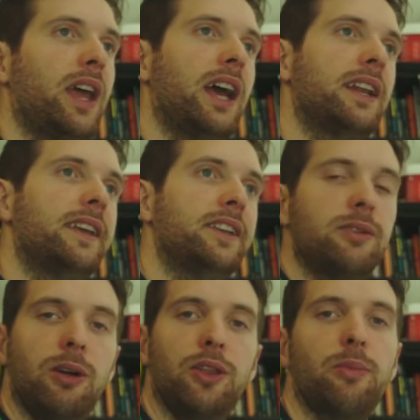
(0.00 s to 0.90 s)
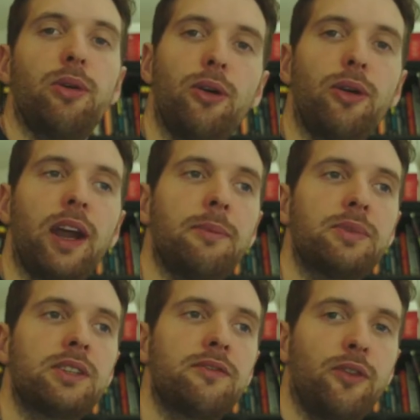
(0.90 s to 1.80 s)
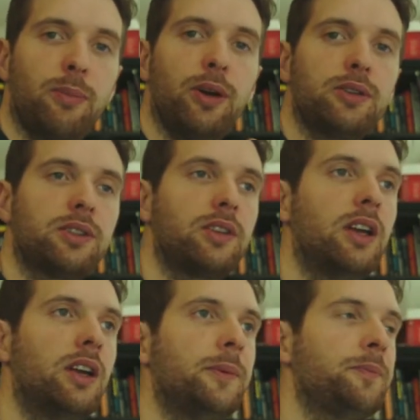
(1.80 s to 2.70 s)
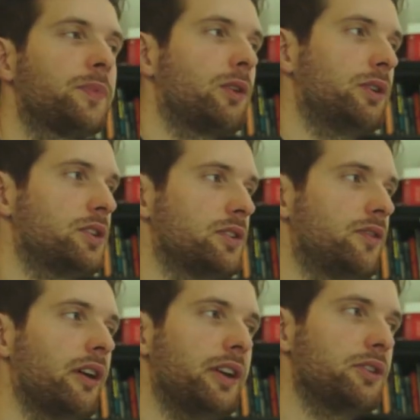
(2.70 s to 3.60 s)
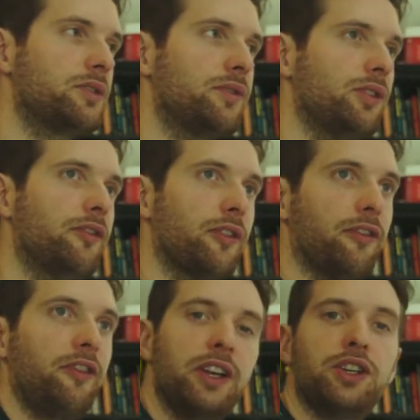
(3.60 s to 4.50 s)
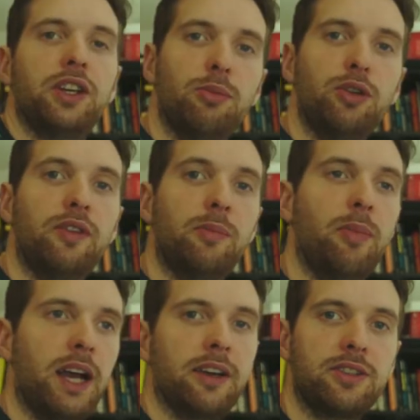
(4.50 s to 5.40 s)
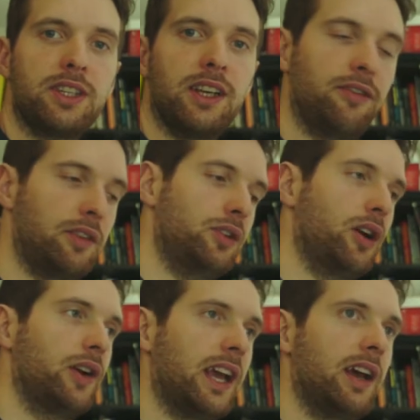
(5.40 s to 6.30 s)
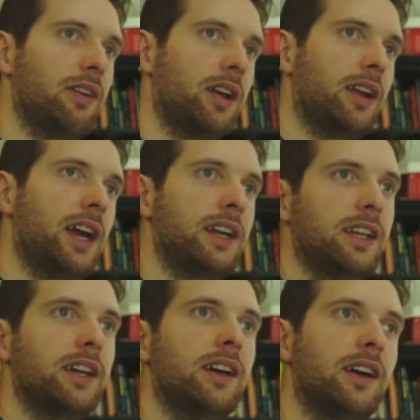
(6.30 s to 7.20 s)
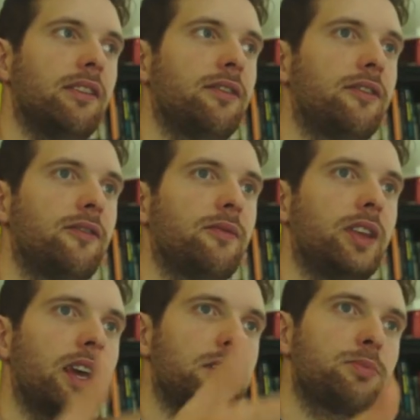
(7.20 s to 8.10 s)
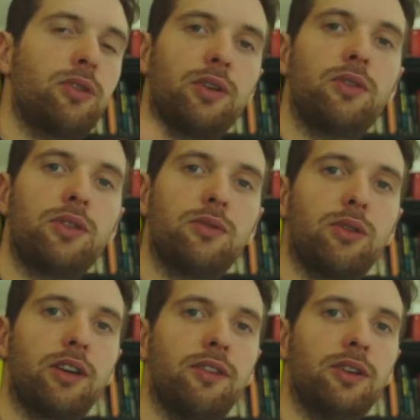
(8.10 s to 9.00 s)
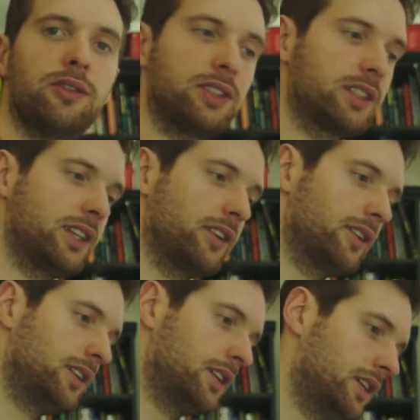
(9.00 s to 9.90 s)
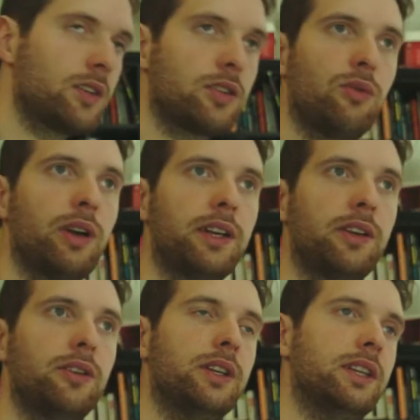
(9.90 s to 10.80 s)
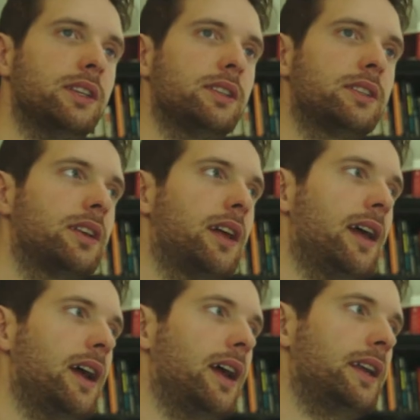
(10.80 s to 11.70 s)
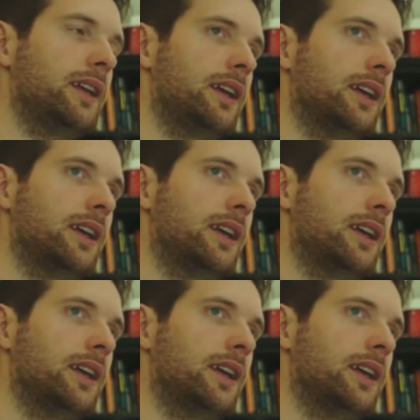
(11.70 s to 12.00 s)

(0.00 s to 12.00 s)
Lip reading: that into other programs for post, which is very useful for finishing a movie by yourself if you already have an idea of the export workflows, etc. So what I do is I'd